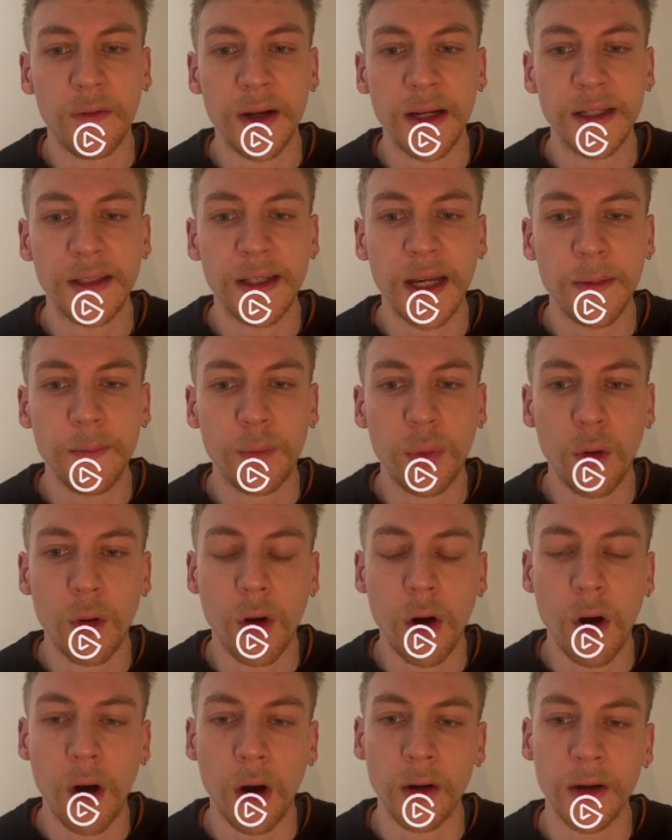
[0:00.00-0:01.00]
tempo
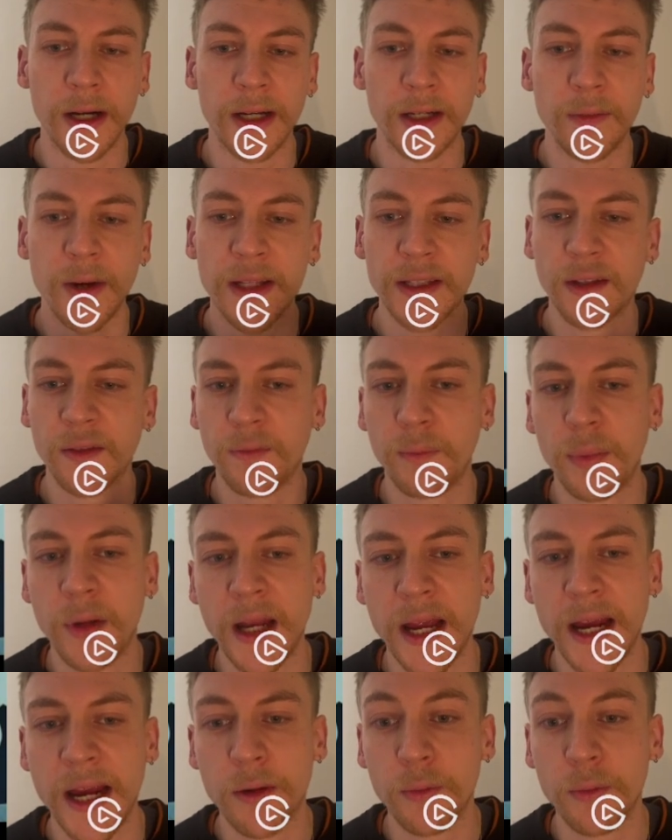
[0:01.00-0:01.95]
or aggressive play.